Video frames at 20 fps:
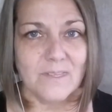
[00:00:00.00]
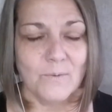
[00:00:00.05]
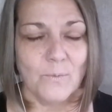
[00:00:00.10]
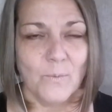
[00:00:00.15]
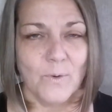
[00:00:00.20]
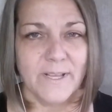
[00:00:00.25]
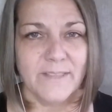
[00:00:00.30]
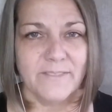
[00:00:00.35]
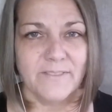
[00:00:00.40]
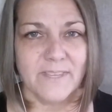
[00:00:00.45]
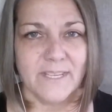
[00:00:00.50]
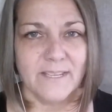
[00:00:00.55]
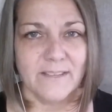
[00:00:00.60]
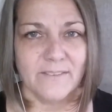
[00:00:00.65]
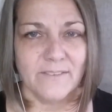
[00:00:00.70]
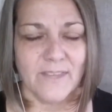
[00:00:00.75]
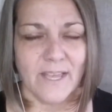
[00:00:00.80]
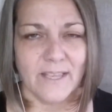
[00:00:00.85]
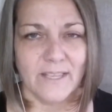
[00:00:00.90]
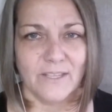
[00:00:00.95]
one
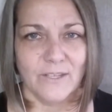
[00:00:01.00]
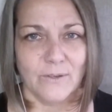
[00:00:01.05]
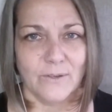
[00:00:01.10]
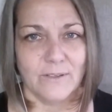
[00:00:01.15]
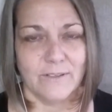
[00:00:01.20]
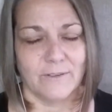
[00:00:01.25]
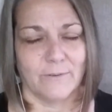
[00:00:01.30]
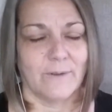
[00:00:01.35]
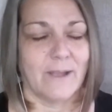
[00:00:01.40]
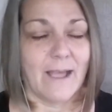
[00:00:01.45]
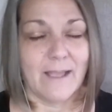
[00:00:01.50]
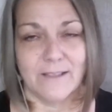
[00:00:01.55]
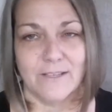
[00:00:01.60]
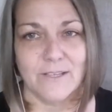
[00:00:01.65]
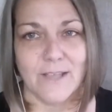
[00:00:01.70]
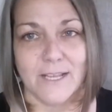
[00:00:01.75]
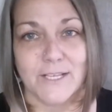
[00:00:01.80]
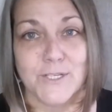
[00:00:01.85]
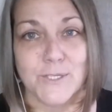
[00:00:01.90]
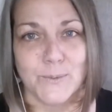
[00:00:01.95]
thing that
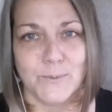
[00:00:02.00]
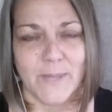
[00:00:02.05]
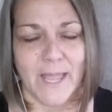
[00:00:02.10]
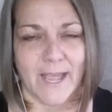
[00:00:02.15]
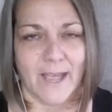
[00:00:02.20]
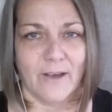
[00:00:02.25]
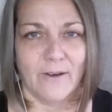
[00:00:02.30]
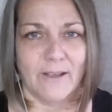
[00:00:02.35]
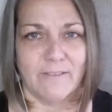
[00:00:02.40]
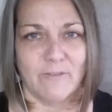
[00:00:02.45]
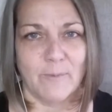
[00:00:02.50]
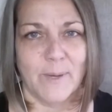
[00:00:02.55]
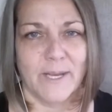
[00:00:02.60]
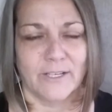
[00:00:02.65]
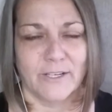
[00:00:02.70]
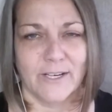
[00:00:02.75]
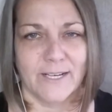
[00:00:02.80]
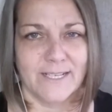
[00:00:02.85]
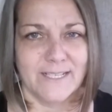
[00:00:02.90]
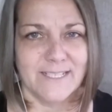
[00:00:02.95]
I do now, I have a
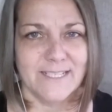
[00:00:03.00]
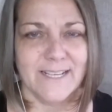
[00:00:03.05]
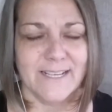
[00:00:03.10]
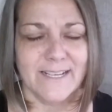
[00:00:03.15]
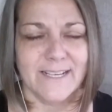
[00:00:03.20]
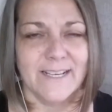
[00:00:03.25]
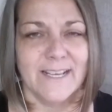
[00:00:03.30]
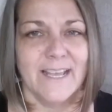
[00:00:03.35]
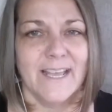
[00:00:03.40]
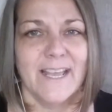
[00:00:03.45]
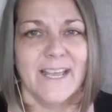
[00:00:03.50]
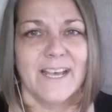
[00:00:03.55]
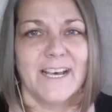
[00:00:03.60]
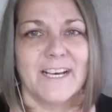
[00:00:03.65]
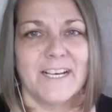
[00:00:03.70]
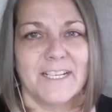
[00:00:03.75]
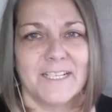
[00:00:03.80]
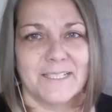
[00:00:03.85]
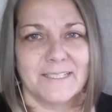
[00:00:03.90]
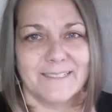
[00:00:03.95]
better idea,
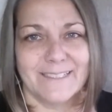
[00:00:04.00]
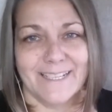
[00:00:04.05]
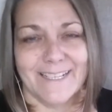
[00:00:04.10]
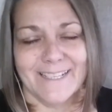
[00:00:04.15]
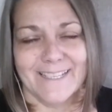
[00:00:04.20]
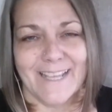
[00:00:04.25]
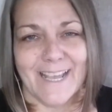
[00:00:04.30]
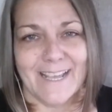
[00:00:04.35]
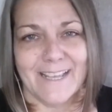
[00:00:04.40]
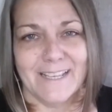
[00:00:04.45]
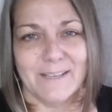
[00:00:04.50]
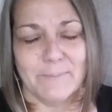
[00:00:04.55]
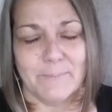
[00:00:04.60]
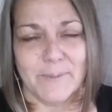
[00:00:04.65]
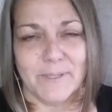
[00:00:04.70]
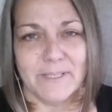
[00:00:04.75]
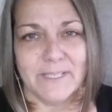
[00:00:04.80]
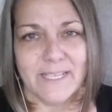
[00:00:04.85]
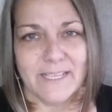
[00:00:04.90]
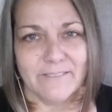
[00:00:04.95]
and I
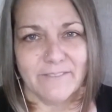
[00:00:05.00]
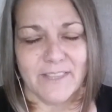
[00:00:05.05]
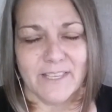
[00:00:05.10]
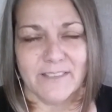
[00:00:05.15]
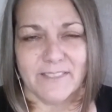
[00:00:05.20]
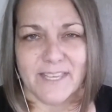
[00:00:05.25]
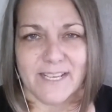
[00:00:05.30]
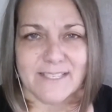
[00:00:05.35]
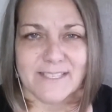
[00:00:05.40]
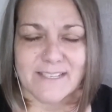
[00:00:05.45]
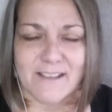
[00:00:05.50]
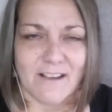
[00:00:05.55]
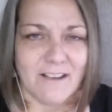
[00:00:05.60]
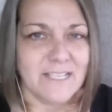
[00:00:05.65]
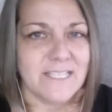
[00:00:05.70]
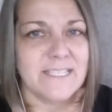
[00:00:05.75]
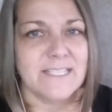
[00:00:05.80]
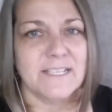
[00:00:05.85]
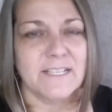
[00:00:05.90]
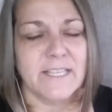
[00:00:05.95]
believe that that's
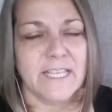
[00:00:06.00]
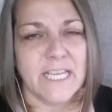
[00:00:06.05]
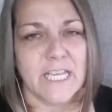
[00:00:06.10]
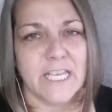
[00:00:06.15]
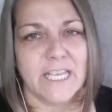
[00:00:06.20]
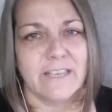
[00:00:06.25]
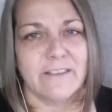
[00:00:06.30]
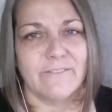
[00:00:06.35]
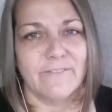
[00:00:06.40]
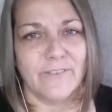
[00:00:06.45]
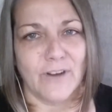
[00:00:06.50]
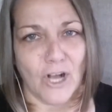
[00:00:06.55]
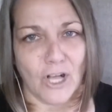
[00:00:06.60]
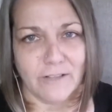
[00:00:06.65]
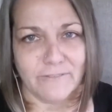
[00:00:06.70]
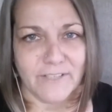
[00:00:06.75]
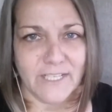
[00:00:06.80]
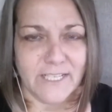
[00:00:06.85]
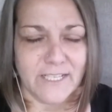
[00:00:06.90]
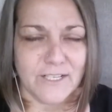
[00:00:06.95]
constantly
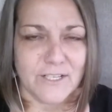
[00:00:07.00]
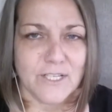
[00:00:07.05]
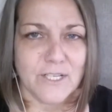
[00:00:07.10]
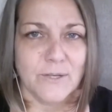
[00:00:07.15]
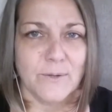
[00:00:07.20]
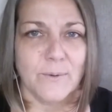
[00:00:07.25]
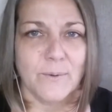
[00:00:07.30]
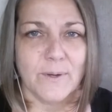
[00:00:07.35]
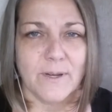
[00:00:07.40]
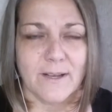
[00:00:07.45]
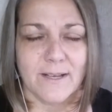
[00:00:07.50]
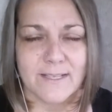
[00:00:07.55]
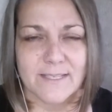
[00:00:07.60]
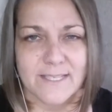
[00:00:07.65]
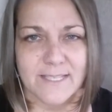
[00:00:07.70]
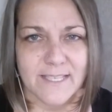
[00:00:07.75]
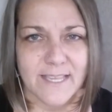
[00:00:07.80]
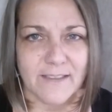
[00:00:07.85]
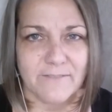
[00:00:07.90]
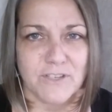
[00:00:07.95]
evolving. So you
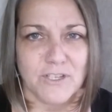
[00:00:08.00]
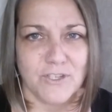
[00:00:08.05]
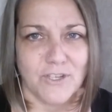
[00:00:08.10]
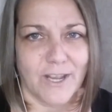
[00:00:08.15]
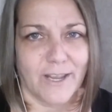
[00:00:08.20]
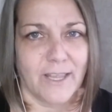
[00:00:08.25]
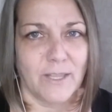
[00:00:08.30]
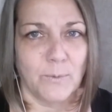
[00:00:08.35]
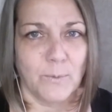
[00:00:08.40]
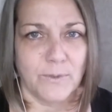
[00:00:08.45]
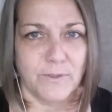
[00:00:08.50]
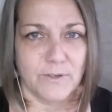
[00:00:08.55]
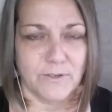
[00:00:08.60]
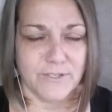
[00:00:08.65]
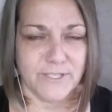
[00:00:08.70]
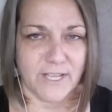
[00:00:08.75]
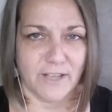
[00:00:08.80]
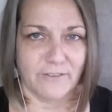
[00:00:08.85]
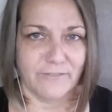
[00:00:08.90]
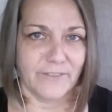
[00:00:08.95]
constantly have to check in with
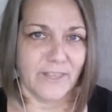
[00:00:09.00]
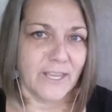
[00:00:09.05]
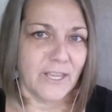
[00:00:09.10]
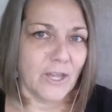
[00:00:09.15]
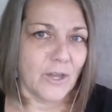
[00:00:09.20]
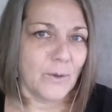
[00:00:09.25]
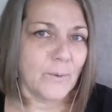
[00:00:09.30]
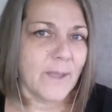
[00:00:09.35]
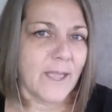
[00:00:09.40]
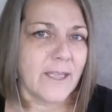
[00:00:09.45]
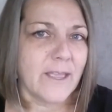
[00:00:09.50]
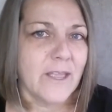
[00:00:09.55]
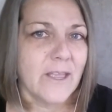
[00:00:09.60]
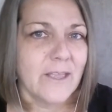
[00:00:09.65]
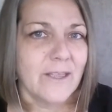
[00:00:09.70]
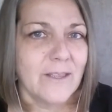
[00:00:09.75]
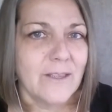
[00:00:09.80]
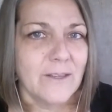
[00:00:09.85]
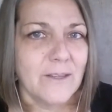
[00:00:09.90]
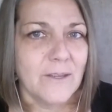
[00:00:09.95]
yourself. Like, okay,
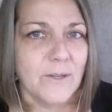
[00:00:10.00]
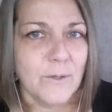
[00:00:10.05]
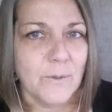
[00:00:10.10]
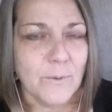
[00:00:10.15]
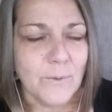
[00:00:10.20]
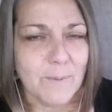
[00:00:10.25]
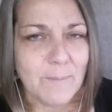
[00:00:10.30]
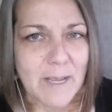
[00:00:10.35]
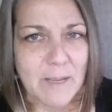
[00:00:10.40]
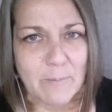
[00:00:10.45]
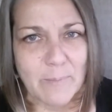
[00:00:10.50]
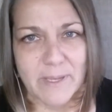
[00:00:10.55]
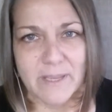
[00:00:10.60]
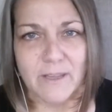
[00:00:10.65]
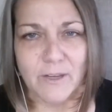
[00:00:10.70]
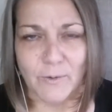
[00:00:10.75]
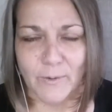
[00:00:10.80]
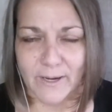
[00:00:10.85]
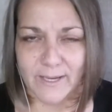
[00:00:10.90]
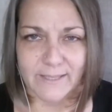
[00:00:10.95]
who am I
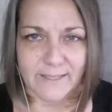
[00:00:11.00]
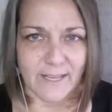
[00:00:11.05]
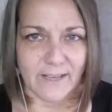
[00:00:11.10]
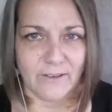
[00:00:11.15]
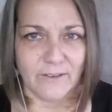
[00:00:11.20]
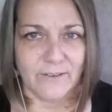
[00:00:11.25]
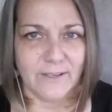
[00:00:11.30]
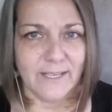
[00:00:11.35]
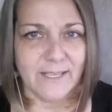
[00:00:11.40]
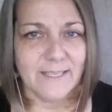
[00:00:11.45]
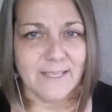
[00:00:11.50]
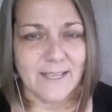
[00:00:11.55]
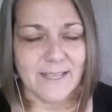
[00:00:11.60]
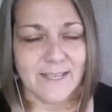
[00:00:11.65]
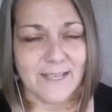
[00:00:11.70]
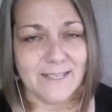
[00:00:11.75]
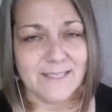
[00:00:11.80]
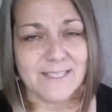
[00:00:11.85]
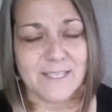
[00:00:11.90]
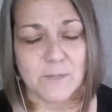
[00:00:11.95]
being right now? And
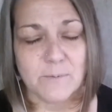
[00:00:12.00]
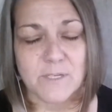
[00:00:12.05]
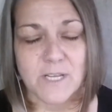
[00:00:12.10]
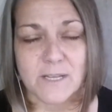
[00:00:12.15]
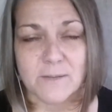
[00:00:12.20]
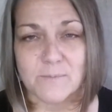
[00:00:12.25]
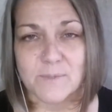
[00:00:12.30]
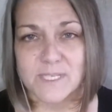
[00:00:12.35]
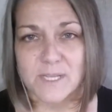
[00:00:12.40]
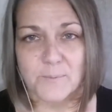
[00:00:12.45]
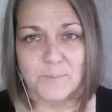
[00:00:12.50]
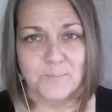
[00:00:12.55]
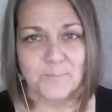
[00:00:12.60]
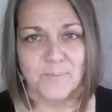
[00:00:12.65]
sometimes